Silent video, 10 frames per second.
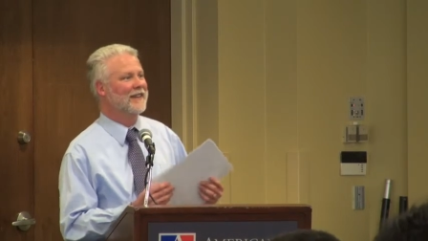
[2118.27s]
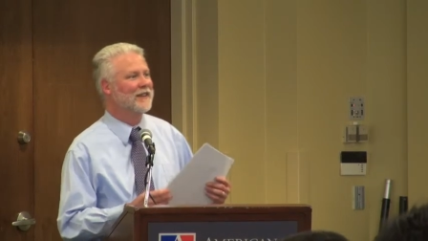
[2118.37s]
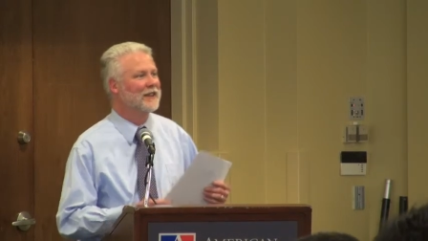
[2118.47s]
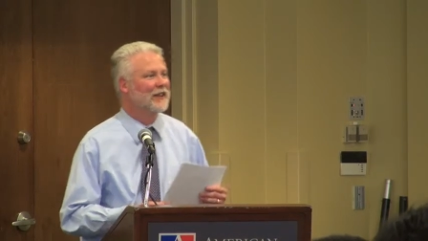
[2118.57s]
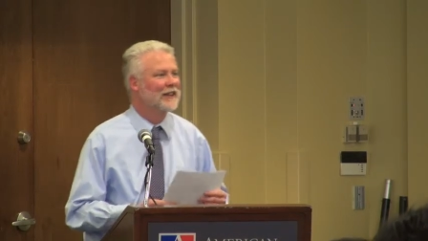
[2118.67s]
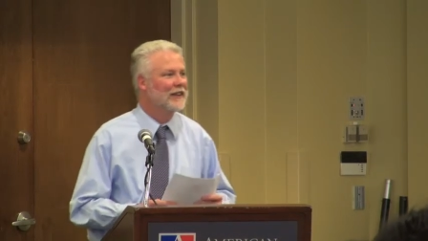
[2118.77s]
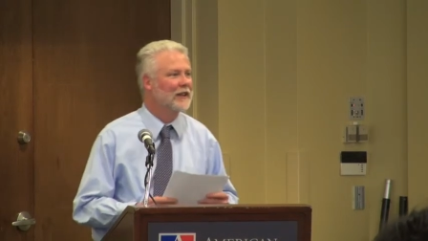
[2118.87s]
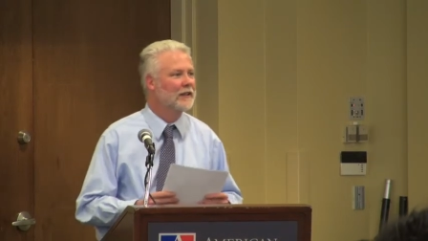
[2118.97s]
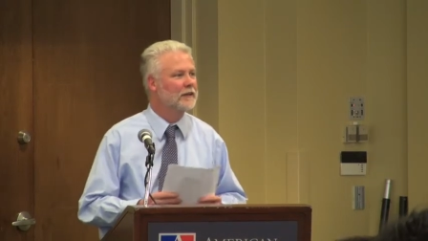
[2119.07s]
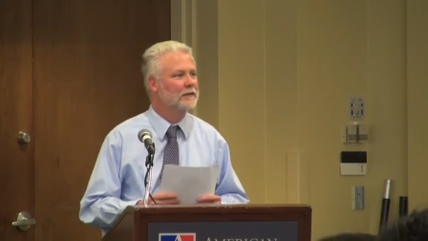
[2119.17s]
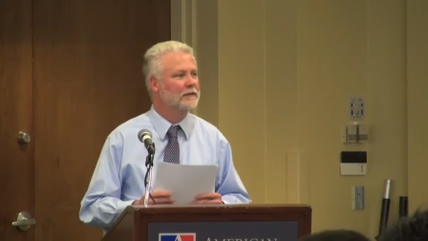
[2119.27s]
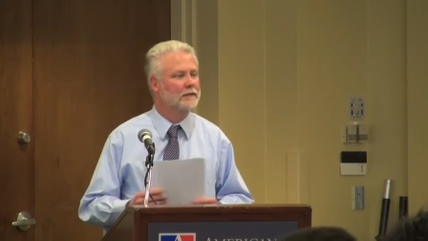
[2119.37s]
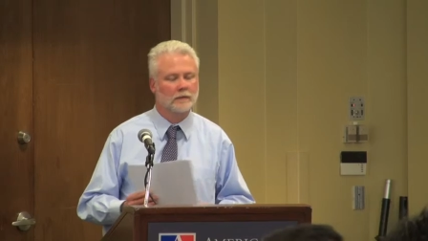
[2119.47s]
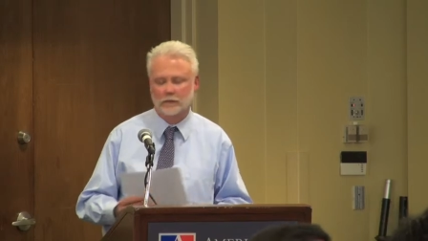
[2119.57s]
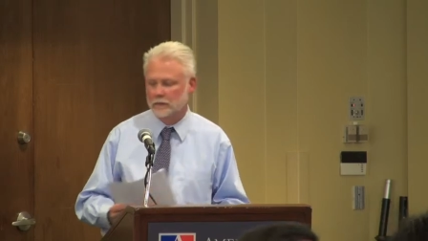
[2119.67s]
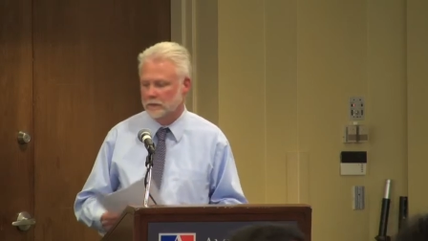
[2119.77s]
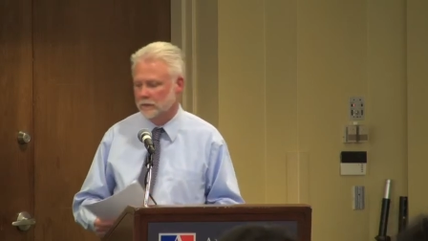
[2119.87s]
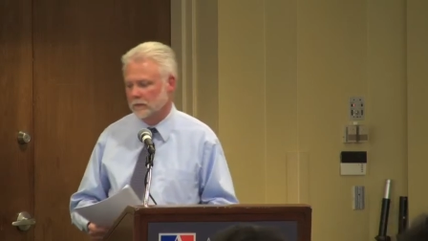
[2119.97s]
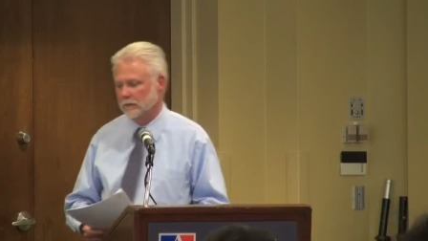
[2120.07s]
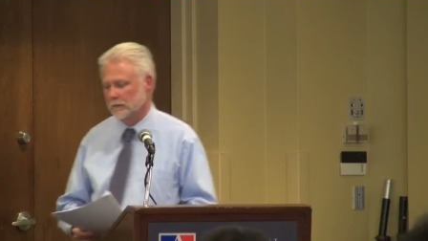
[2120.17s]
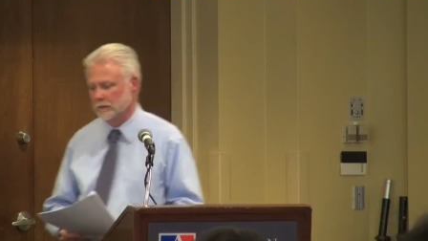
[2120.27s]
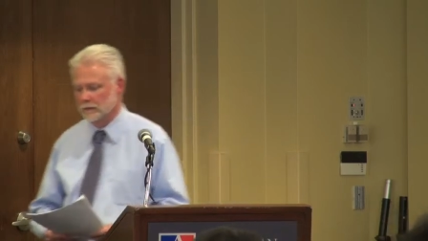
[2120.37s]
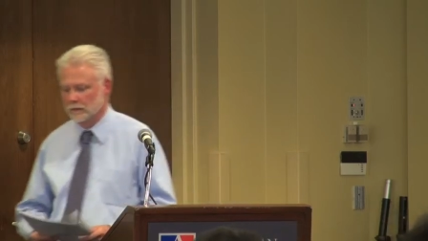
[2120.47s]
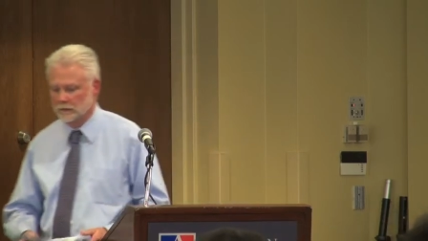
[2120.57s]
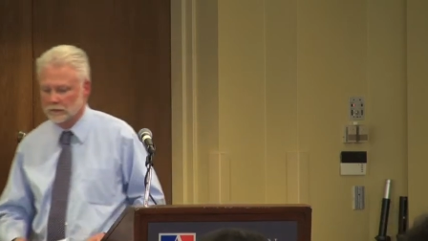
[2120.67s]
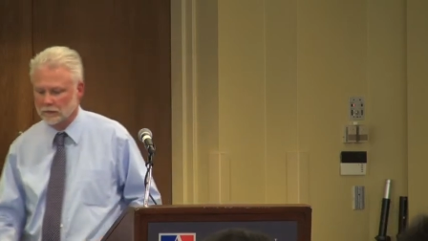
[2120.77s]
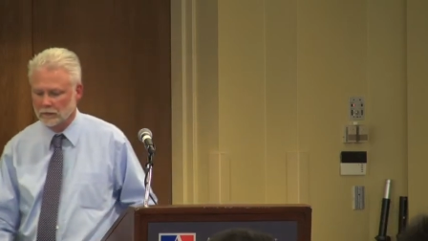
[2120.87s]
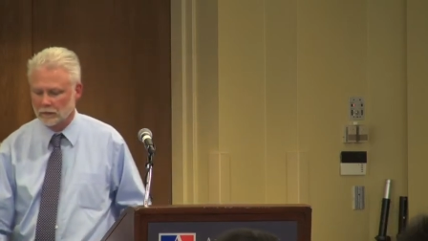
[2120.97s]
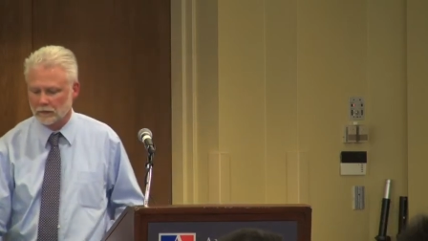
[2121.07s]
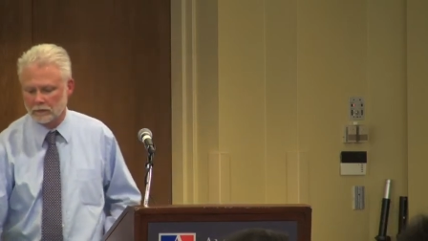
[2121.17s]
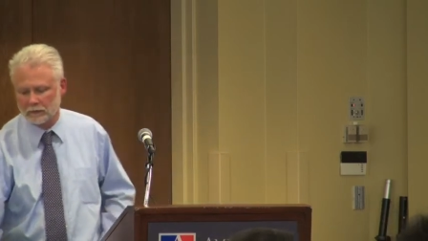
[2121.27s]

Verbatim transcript: Um, so at my last university, we had a public